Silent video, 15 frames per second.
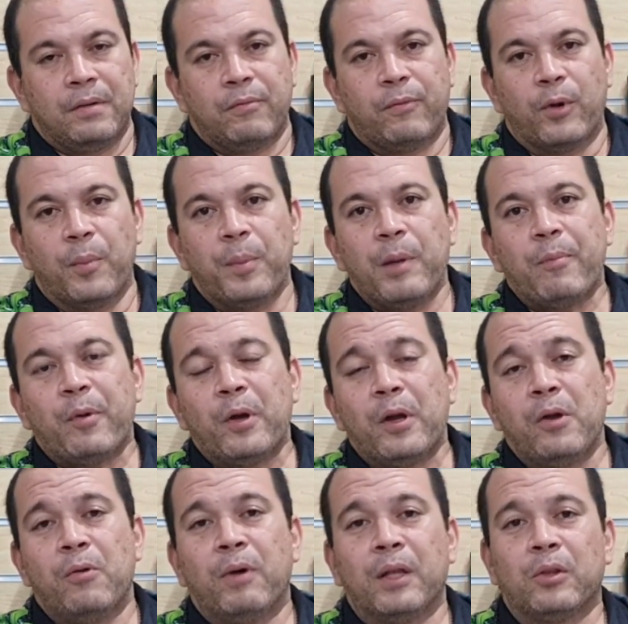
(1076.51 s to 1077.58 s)
for people
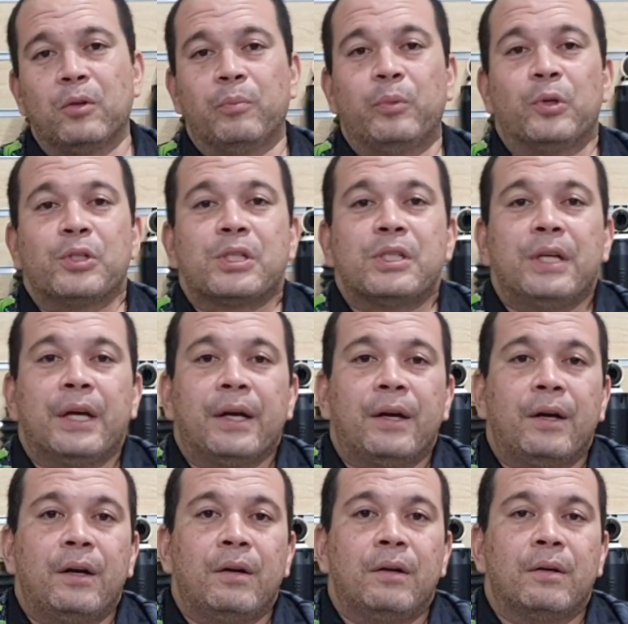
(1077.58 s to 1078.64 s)
who want to push
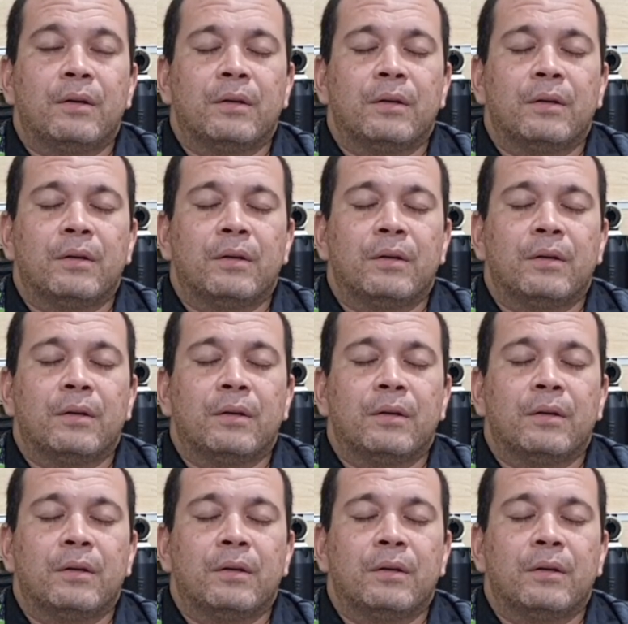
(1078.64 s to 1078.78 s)
their